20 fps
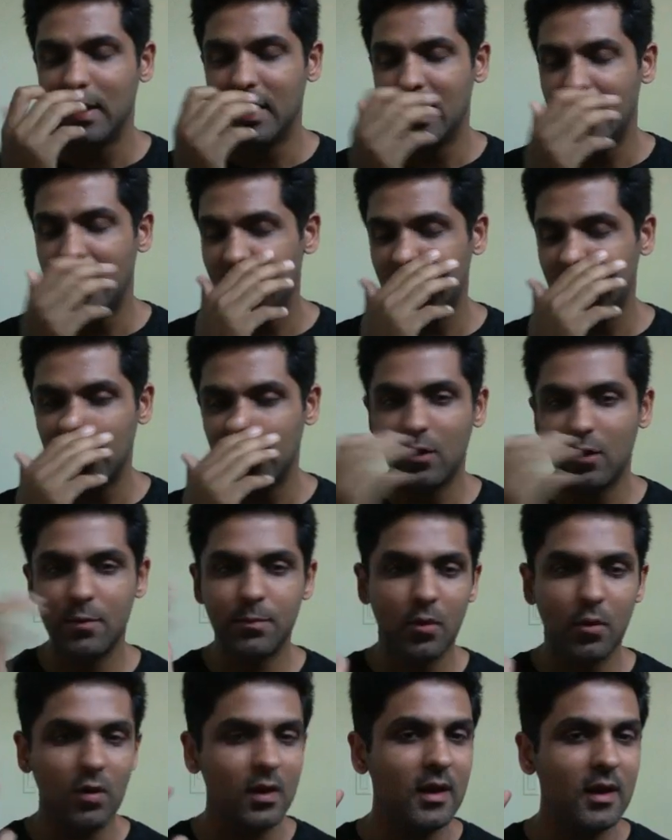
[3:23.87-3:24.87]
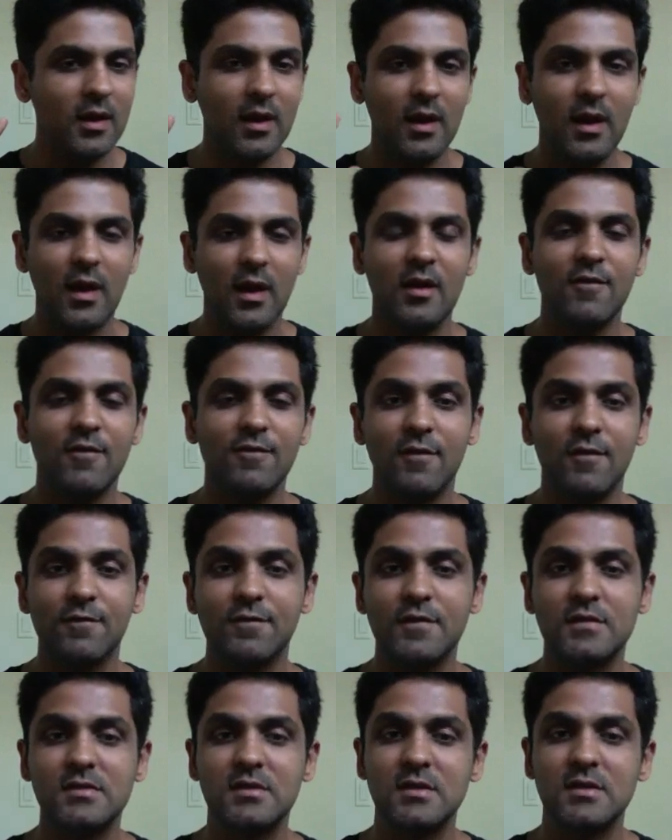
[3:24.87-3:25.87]
I cannot put enough
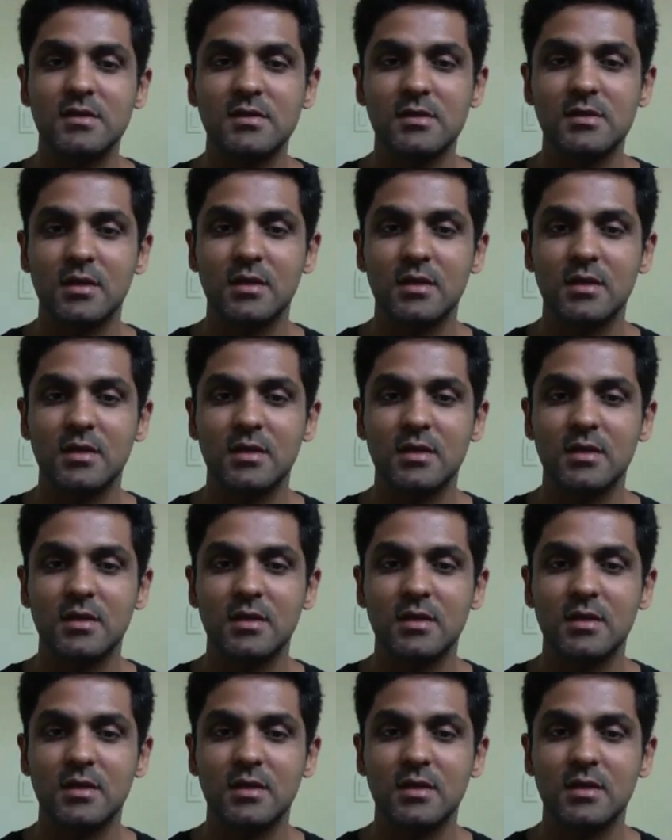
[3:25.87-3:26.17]
emphasis.